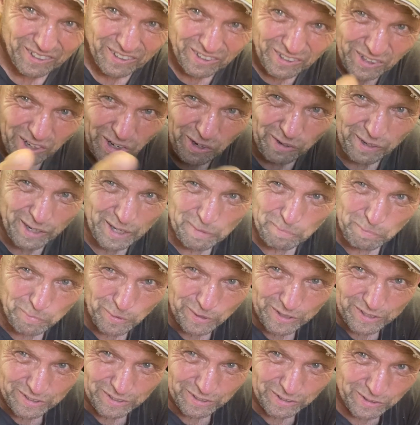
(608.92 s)
All right,
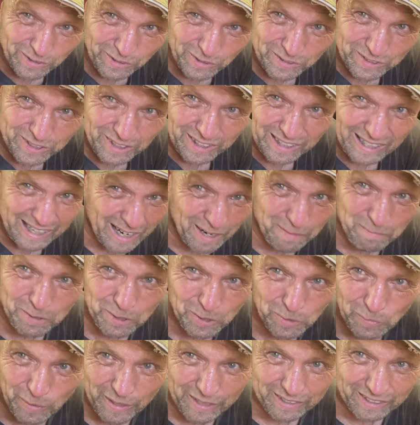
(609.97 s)
boys and girls, I'm
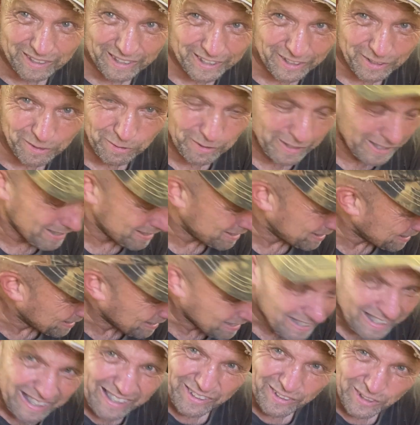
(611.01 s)
sweating like crazy.
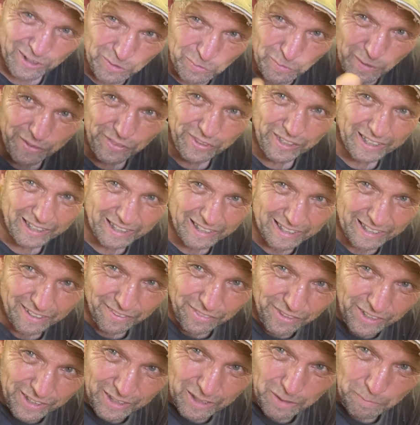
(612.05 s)
There's one thing I
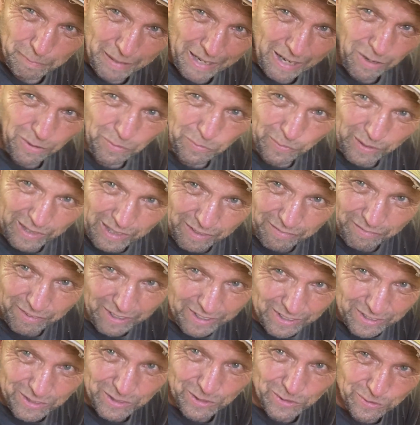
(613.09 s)
didn't think about whenever I
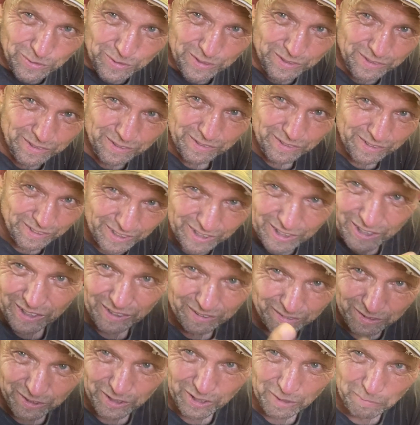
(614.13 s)
was doing
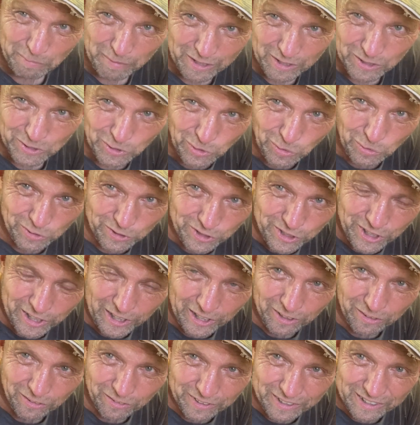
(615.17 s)
going to be a solar
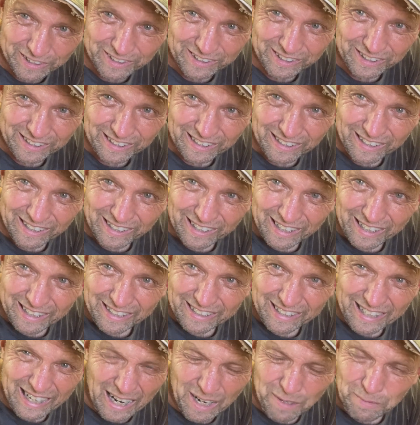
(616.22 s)
channel is,
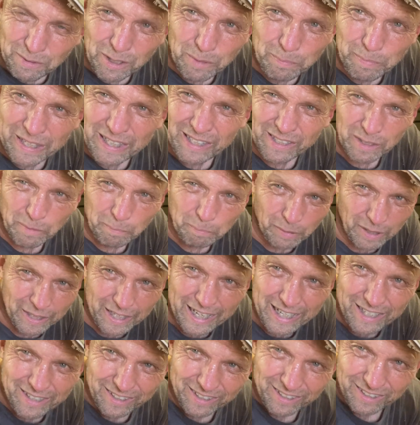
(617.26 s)
yeah, I'm going to be in the
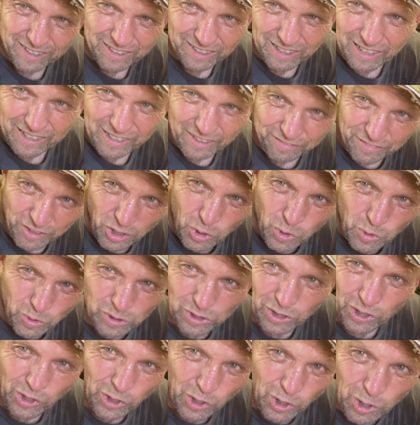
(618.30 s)
blazing sun of
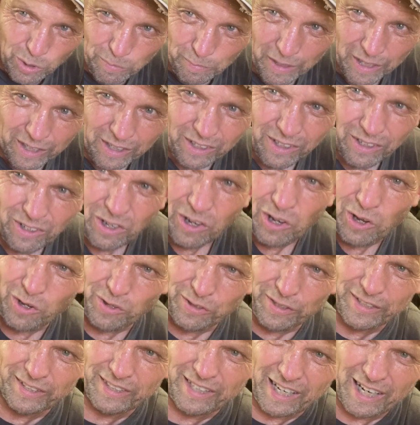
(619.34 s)
Oklahoma all
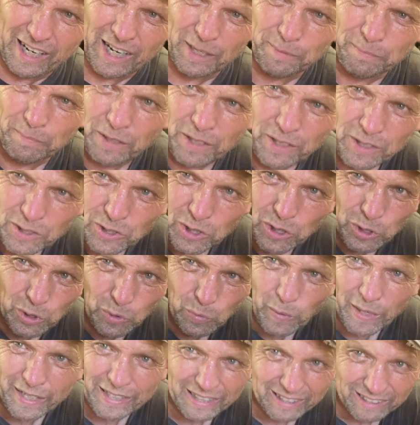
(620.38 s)
the time,
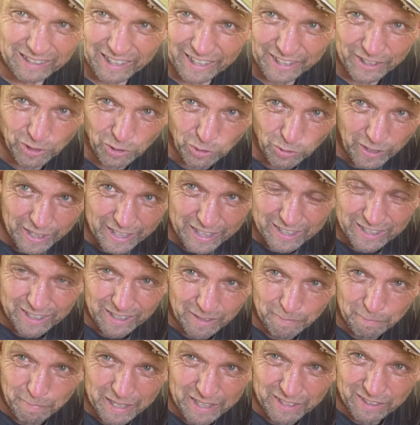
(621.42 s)
sweating like crazy
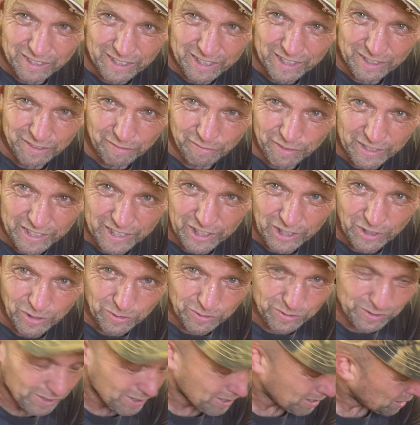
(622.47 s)
to make these
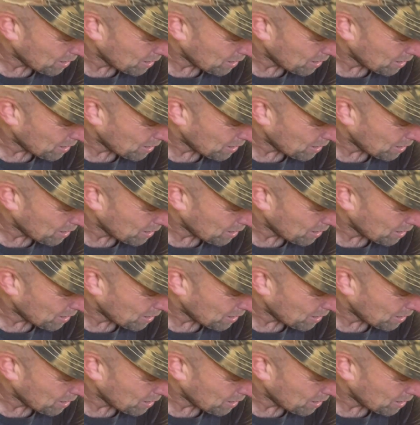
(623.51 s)
videos.